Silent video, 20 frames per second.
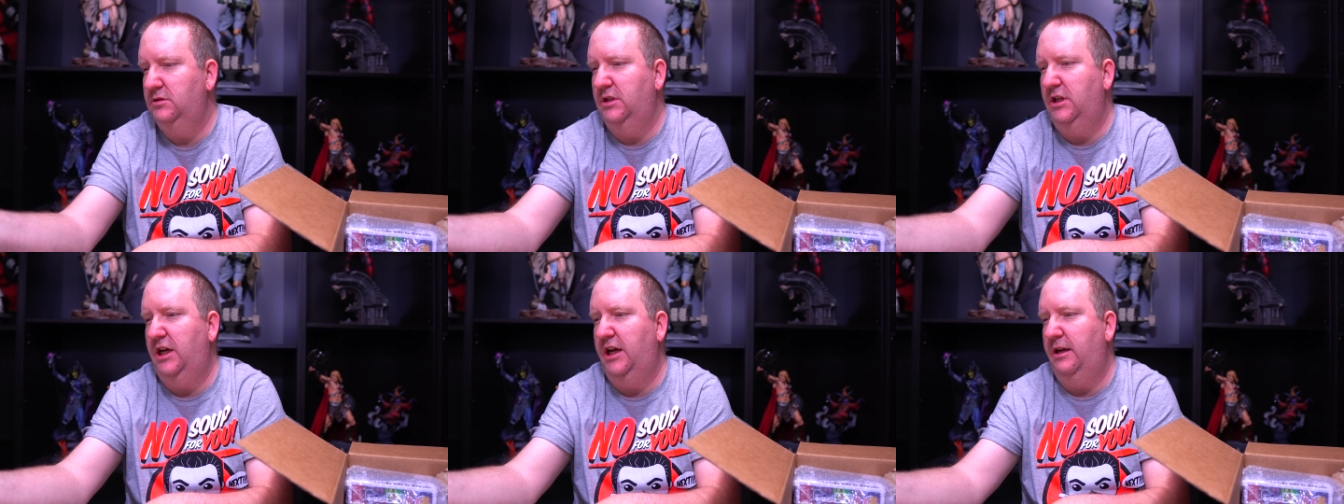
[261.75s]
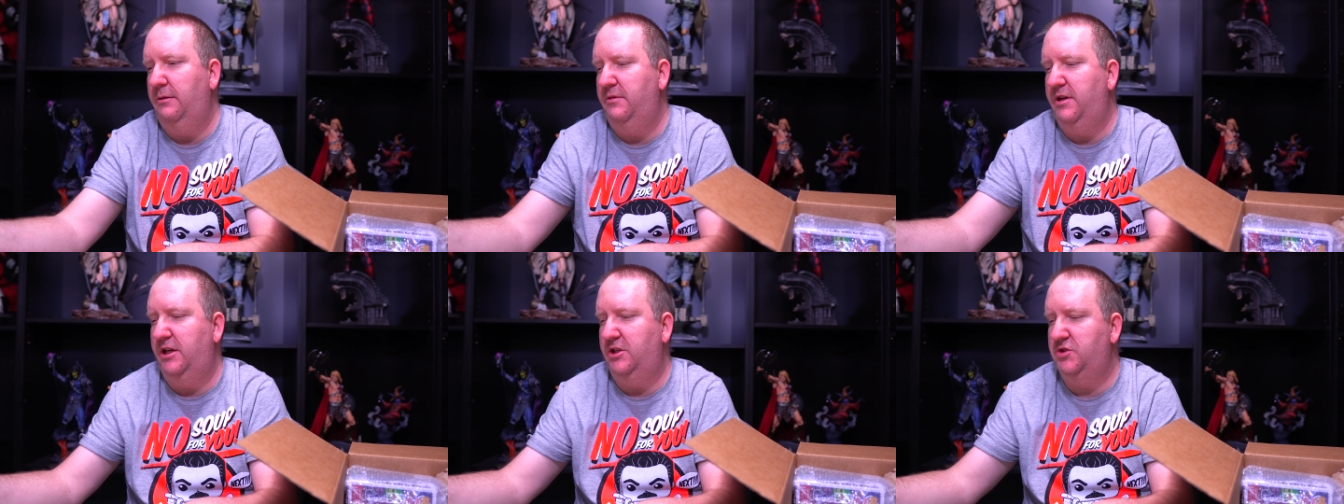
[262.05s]
I
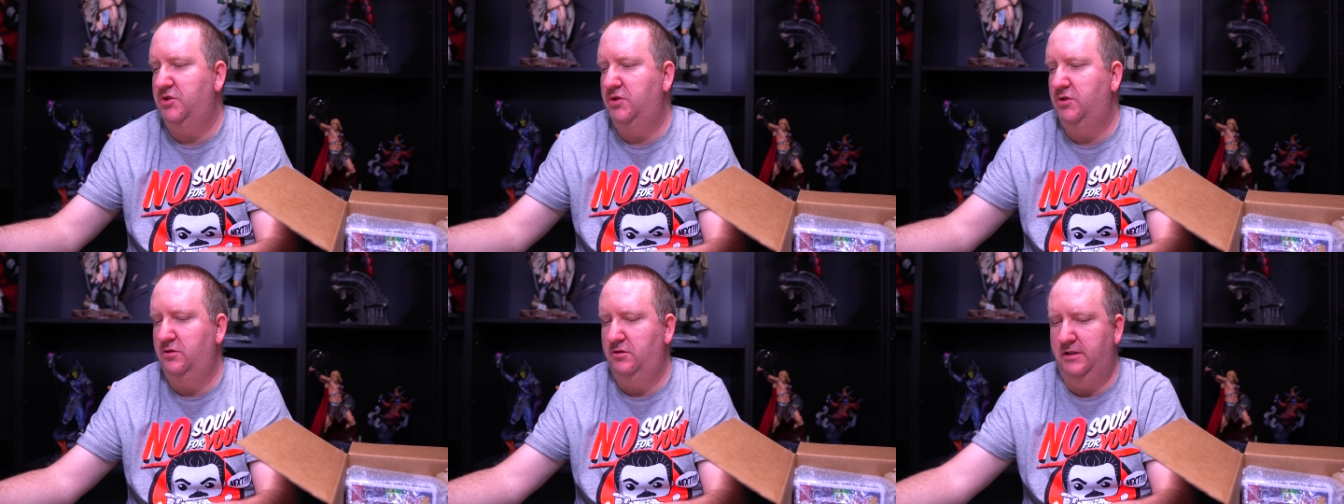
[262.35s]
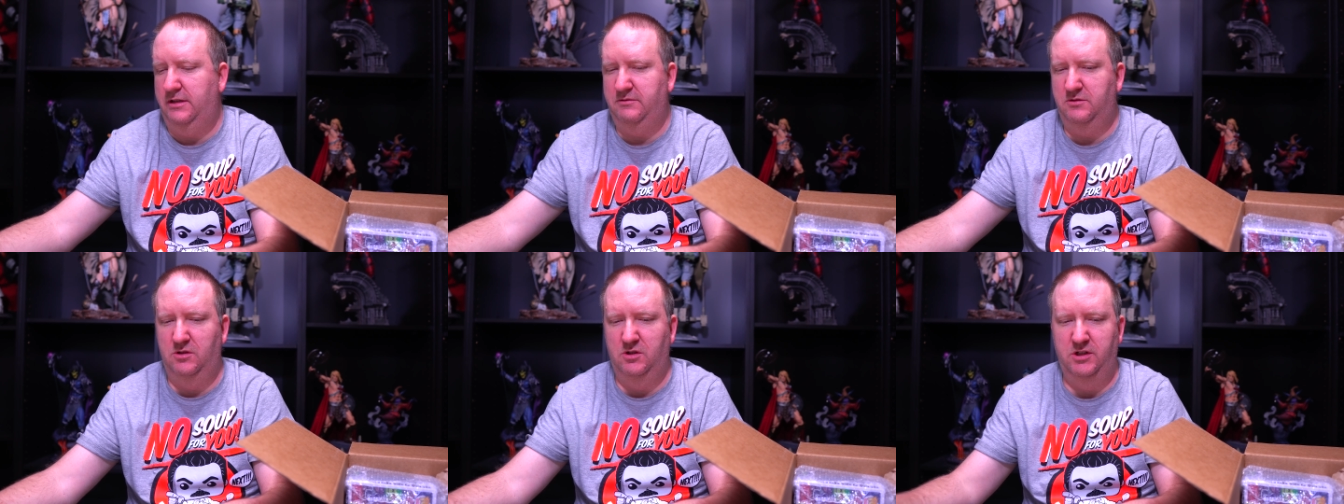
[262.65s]
am not sure. I
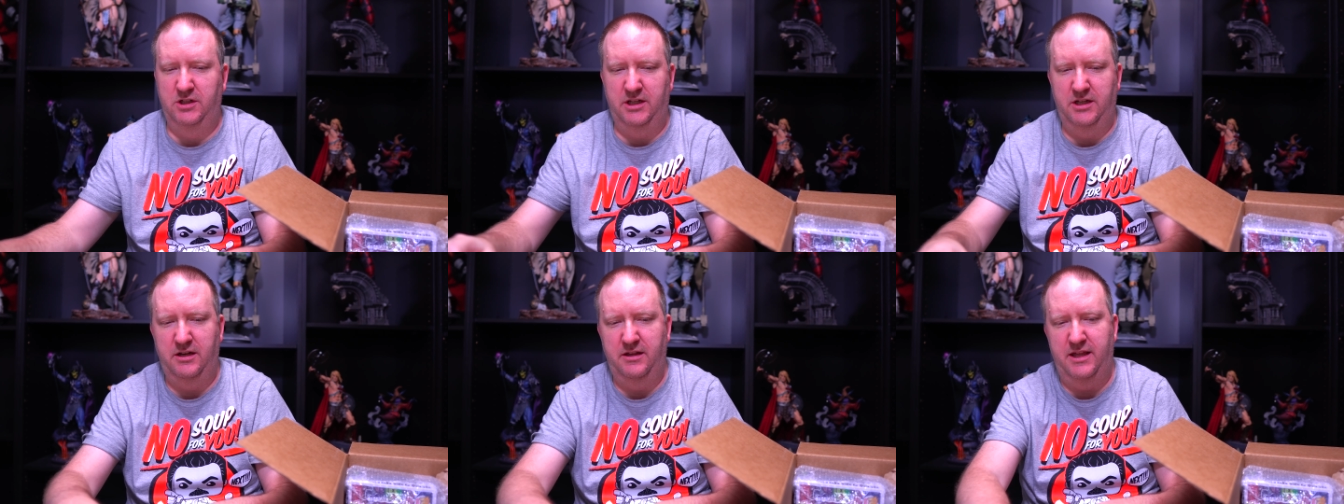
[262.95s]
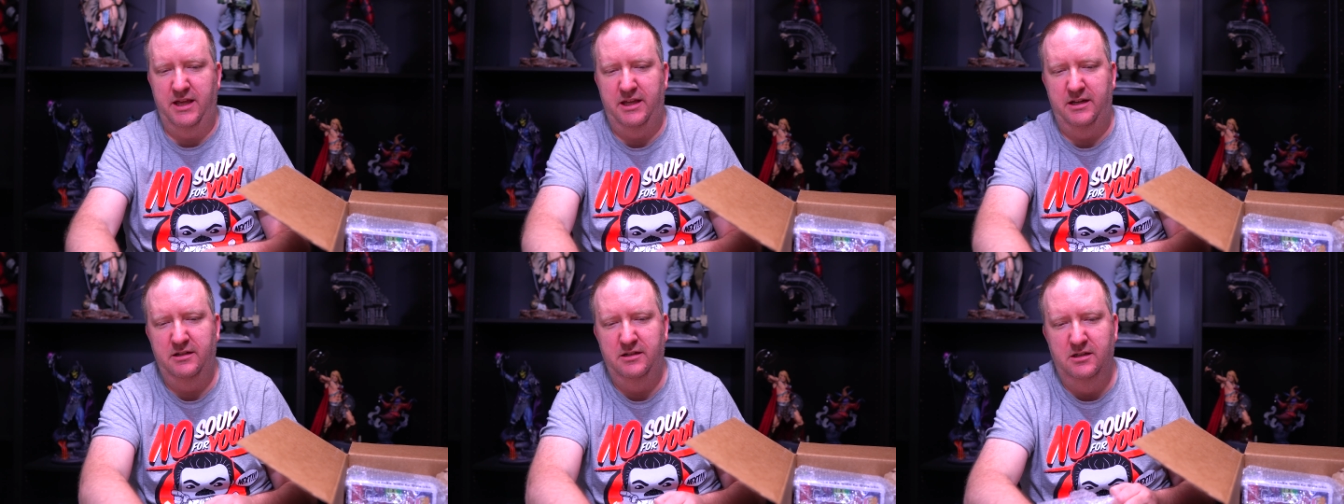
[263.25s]
have to look into
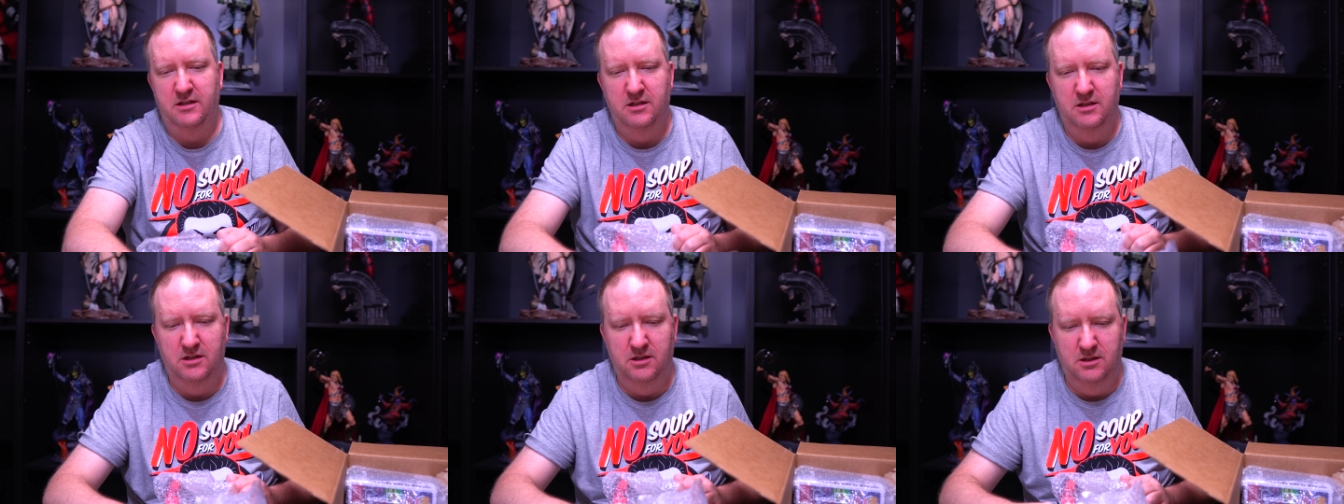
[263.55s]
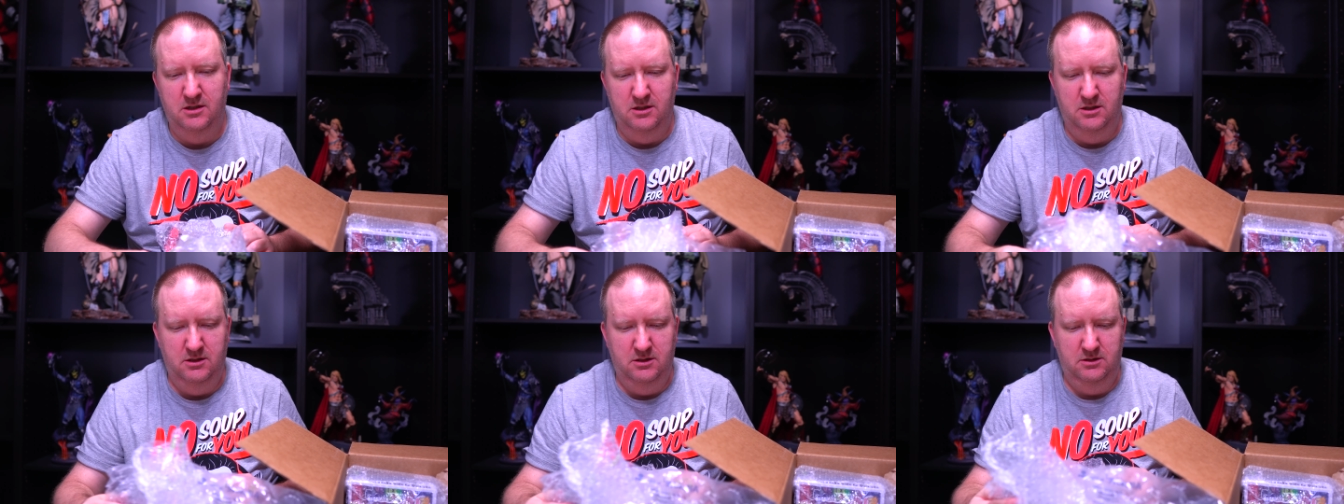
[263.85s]
that.
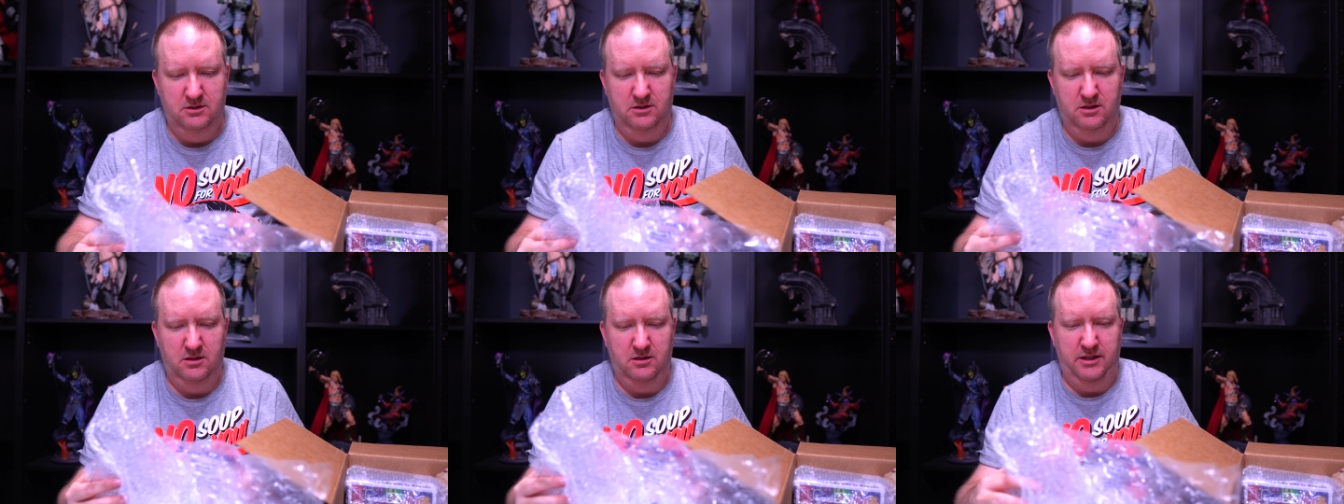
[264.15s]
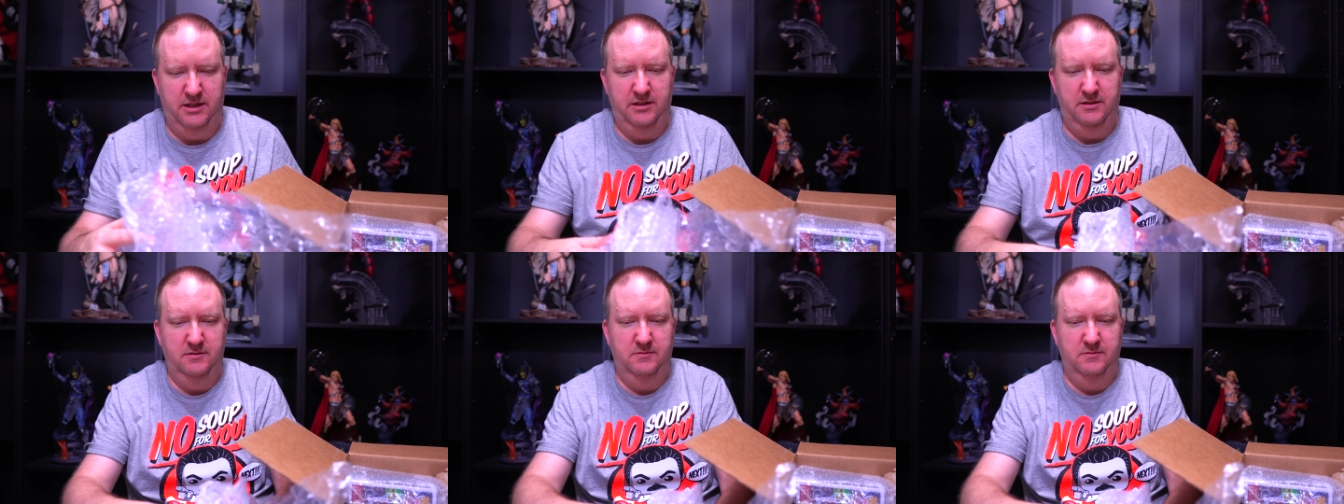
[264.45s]
All right.